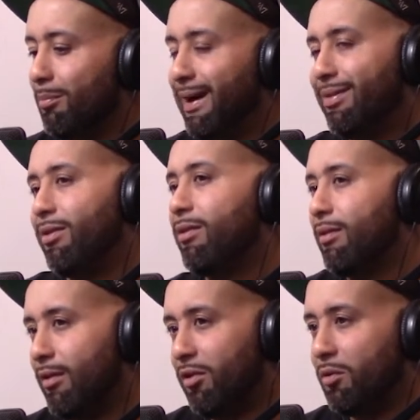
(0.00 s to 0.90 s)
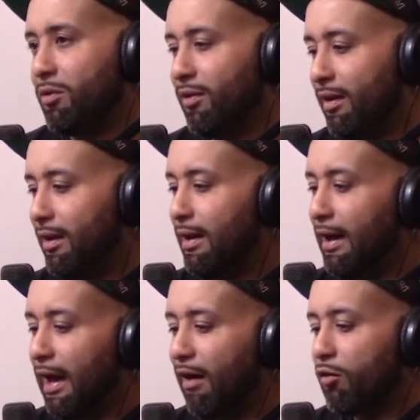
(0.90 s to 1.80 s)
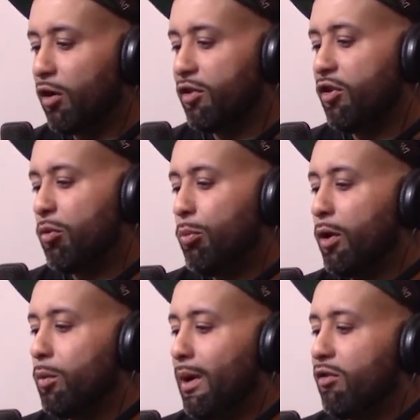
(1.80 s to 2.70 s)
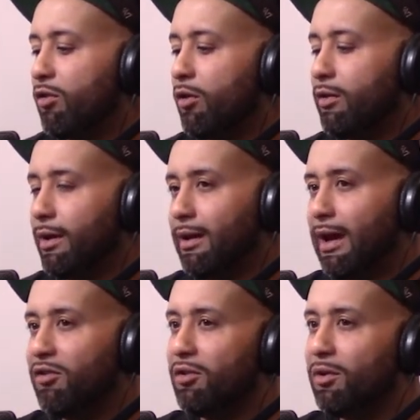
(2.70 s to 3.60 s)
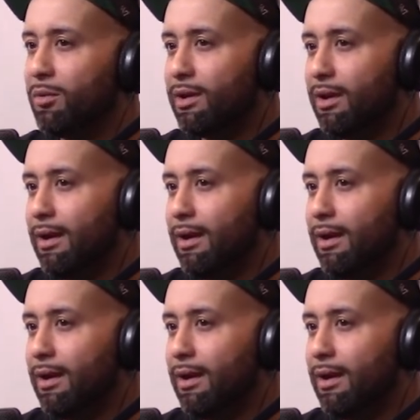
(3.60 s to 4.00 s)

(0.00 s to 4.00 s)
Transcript: months, so to say, I've got this point where I just started to realize, you know what?